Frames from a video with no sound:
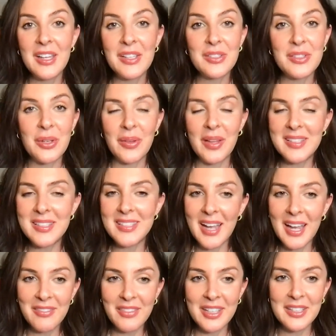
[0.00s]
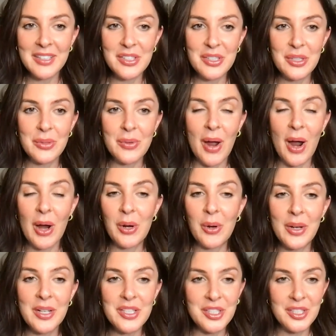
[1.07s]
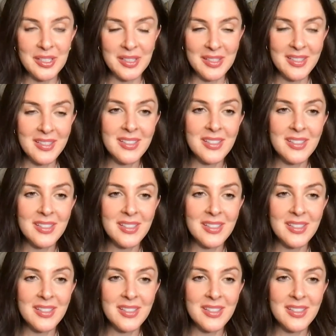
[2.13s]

So let's dive into our questions.